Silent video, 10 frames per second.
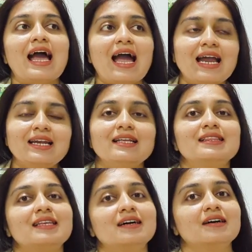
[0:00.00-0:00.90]

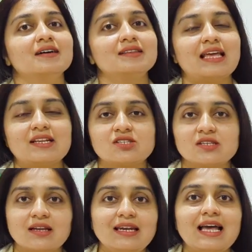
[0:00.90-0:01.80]
and there is
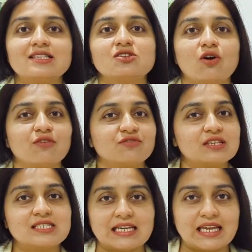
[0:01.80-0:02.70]
less of the
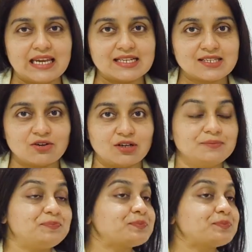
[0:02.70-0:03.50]
stickiness and all.